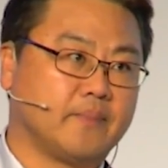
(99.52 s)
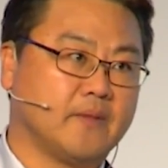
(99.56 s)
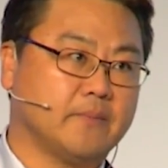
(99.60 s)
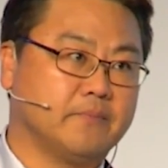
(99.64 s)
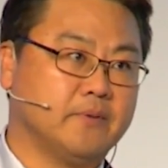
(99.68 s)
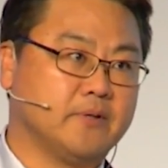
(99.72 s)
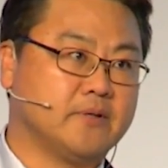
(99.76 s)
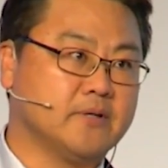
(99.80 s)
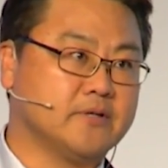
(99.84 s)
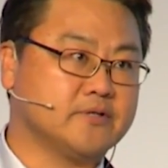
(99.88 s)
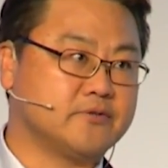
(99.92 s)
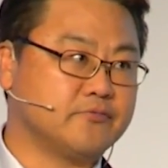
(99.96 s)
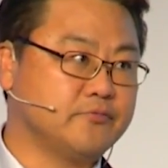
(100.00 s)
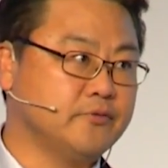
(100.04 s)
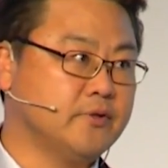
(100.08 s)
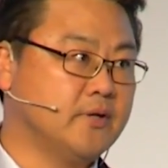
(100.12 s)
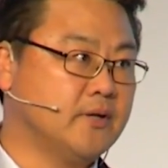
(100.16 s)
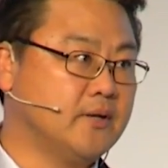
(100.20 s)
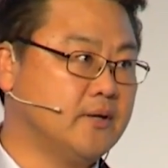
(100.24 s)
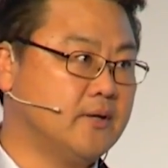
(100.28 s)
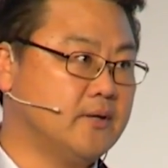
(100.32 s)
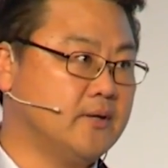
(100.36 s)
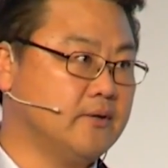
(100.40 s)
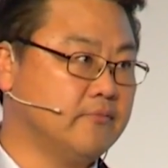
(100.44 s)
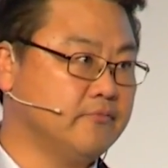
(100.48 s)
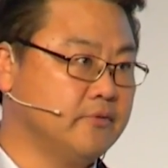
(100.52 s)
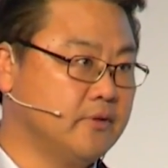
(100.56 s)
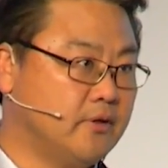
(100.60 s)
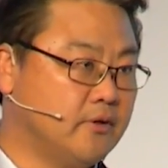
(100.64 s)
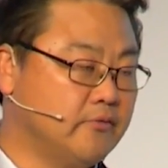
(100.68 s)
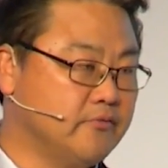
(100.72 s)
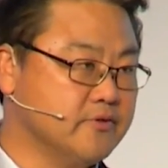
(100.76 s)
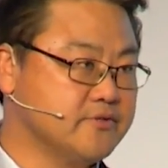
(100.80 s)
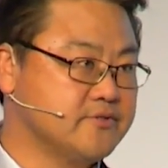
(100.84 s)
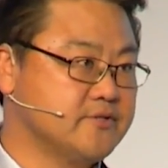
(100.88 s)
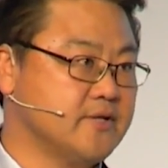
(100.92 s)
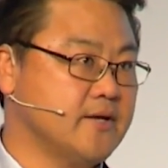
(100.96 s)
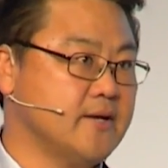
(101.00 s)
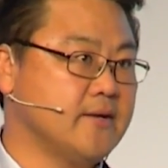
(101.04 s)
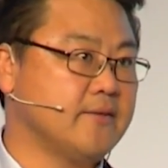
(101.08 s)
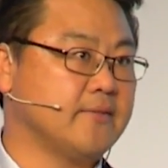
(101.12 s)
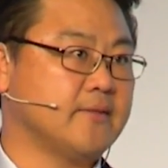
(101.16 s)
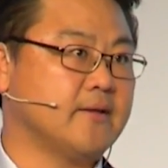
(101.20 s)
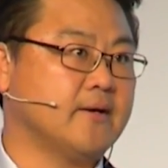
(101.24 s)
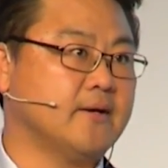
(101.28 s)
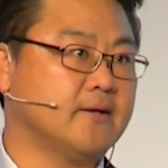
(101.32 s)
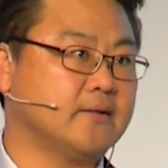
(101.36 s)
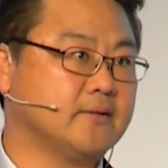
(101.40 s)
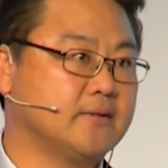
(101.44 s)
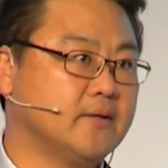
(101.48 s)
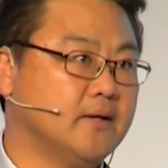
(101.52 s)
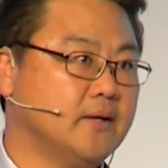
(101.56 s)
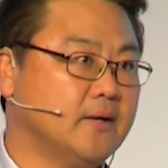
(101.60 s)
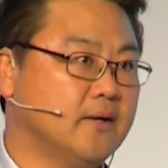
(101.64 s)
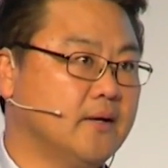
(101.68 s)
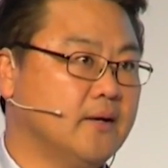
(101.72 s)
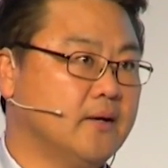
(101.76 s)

Because we are always saying that